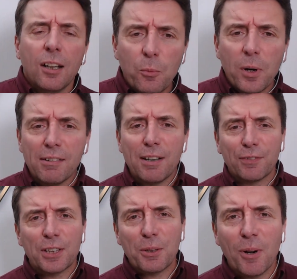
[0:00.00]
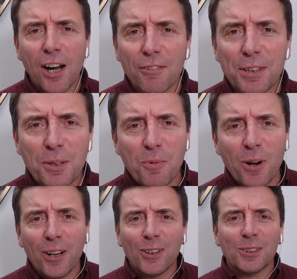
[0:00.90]
wherever you are in the
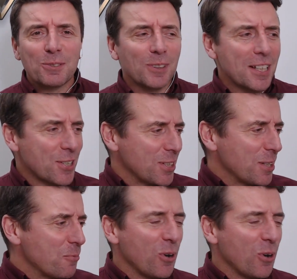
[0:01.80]
world, listening,